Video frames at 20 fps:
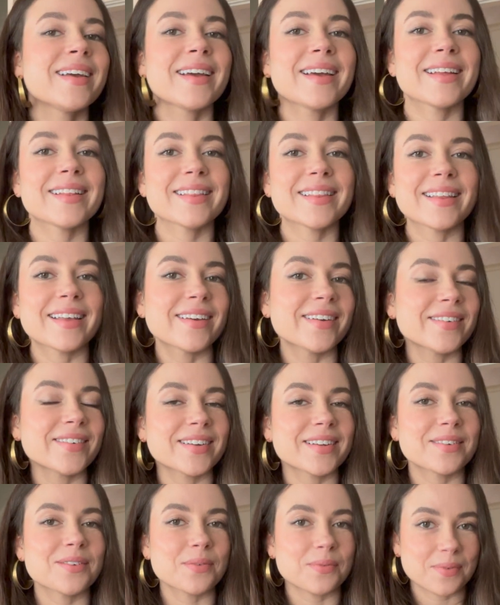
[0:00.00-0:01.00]
Hello
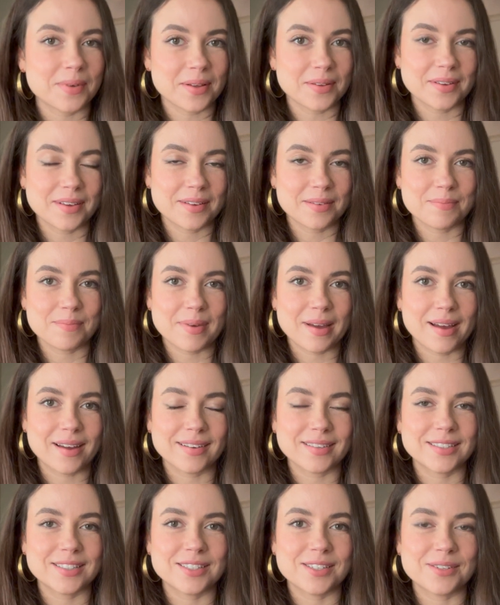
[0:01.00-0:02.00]
and welcome
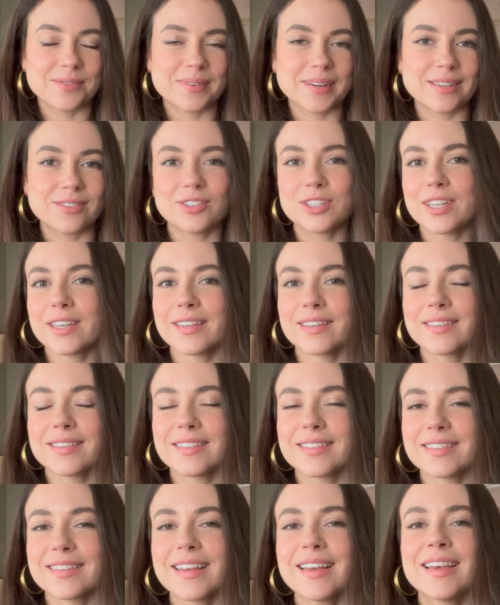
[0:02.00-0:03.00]
back to my
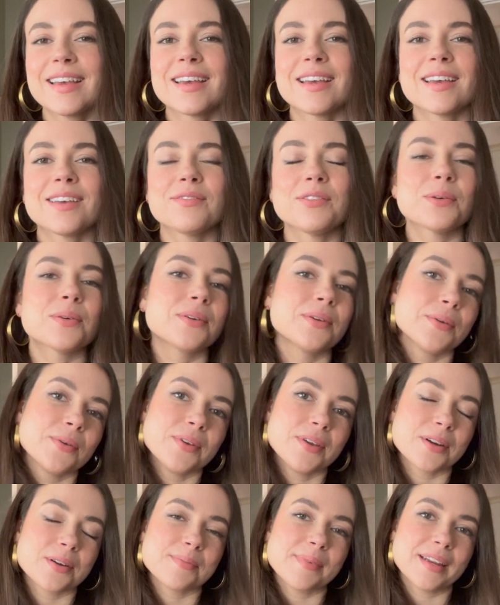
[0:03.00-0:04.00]
channel. If you're new
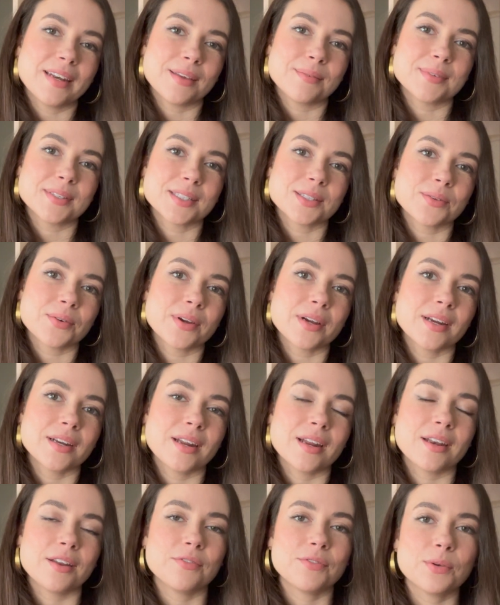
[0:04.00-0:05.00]
here, my name is Lauren,
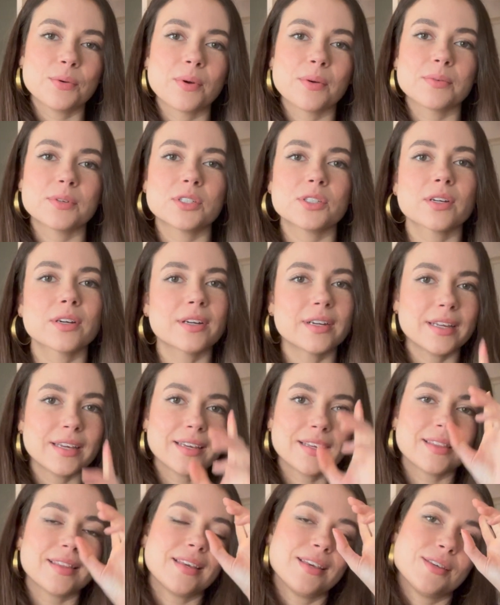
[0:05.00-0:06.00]
and if you are
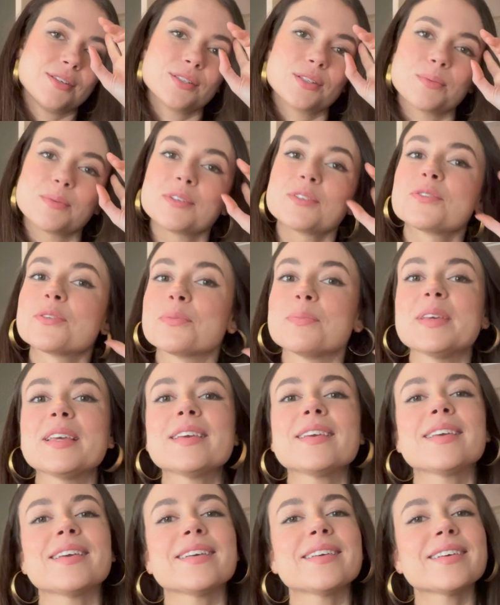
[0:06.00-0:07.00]
returning, thank you so much for
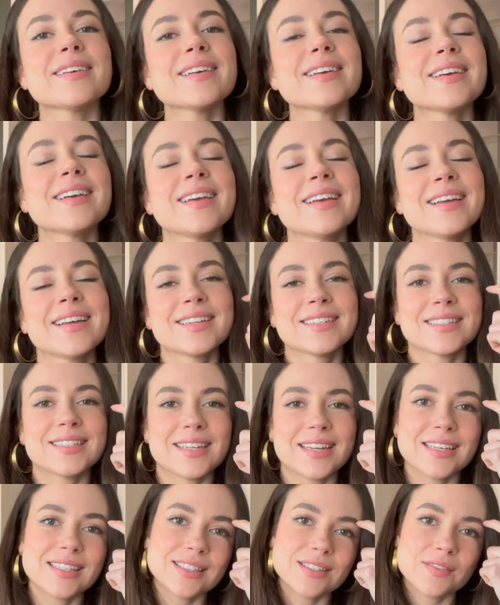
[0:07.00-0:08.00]
being here.
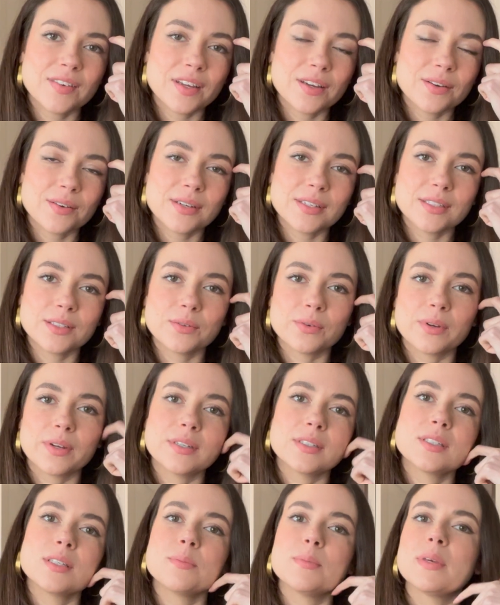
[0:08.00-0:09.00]
Today's video is
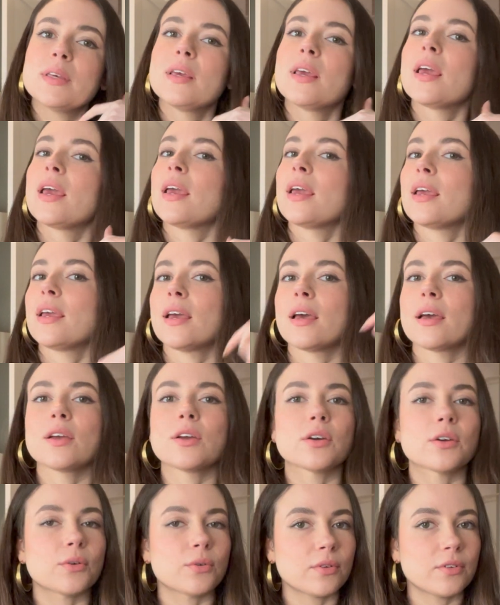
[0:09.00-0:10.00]
going to be a
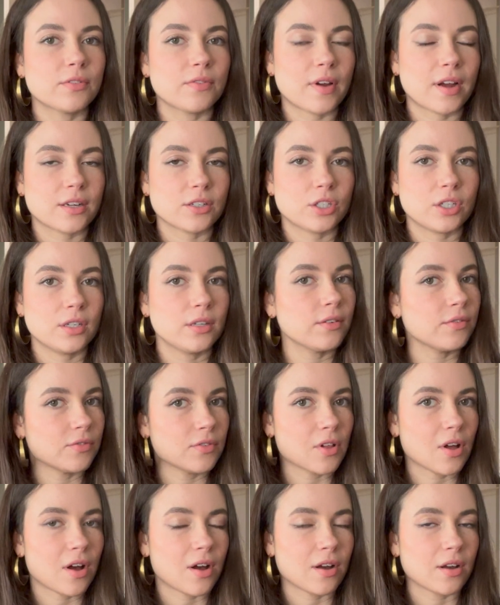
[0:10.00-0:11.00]
good old-fashioned
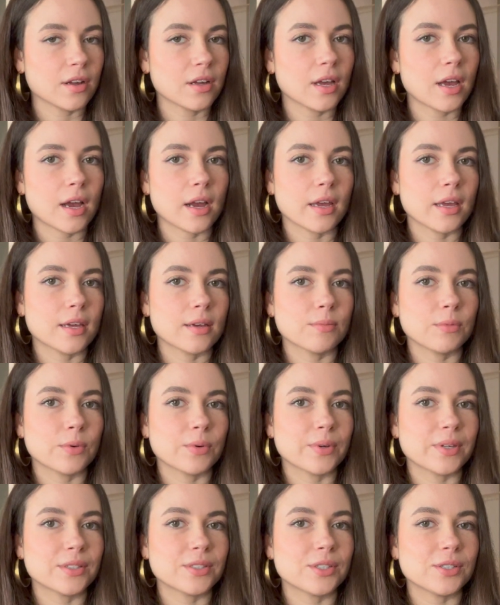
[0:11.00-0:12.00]
vlog. I am
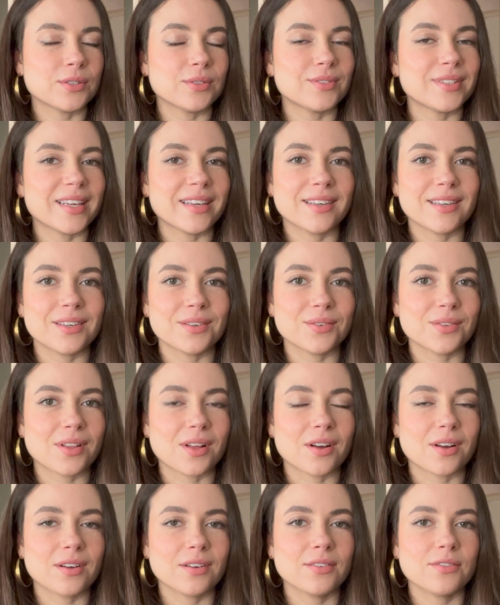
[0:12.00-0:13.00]
going to take you
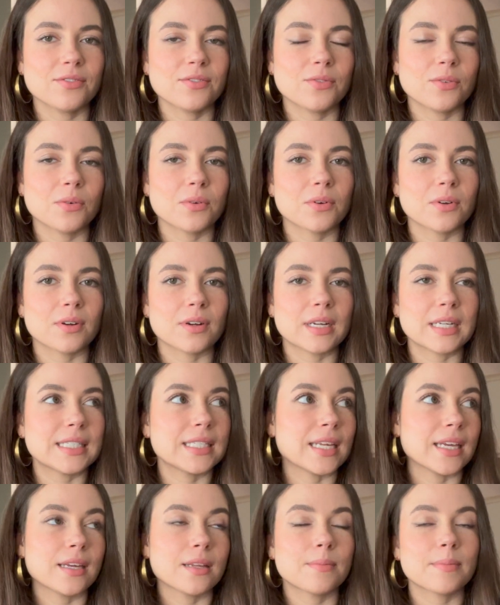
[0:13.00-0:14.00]
along for a
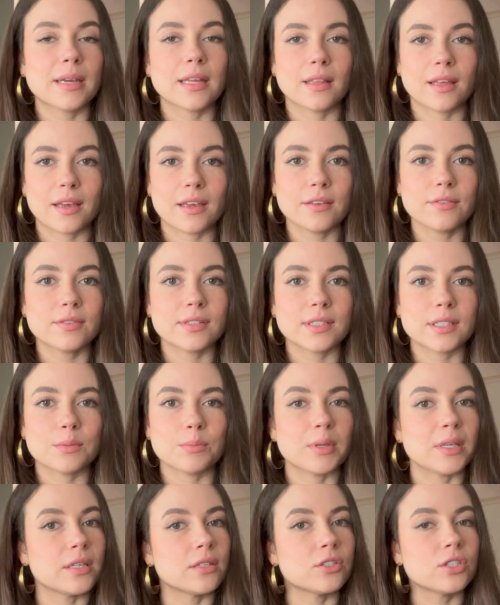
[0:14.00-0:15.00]
day in my life as a
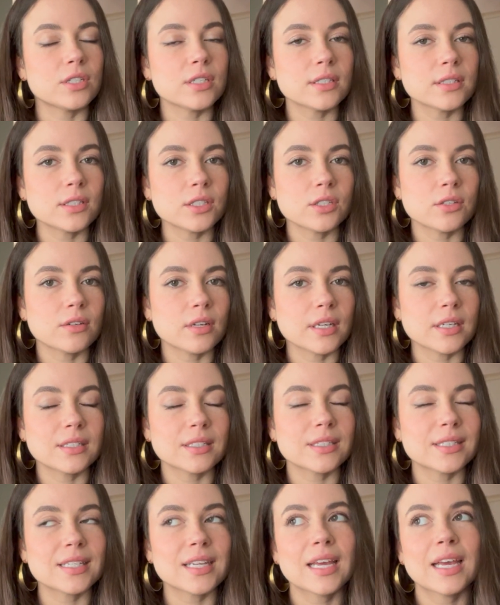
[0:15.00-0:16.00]
PhD
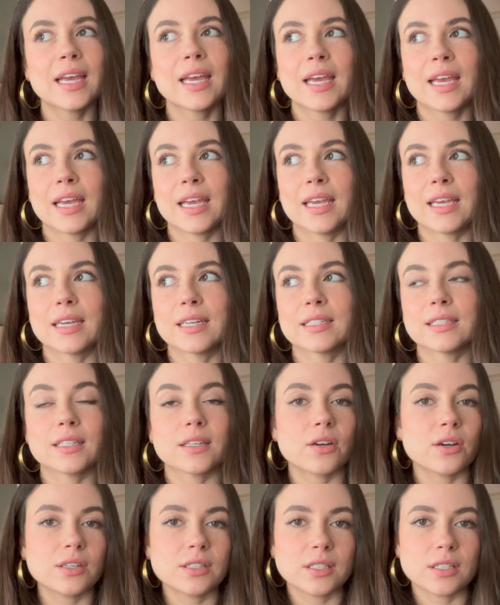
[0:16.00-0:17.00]
student and a
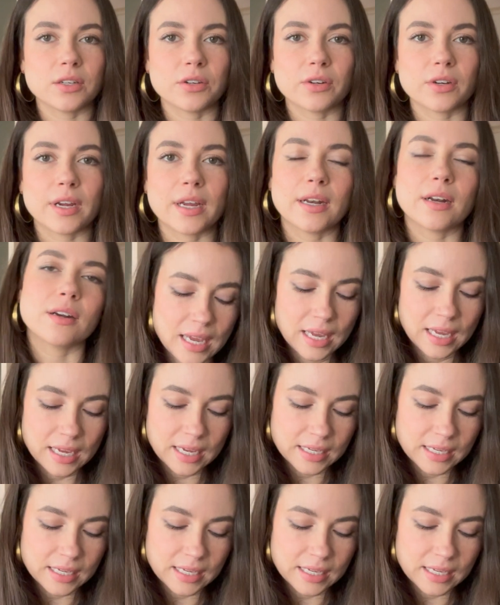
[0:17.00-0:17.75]
content creator.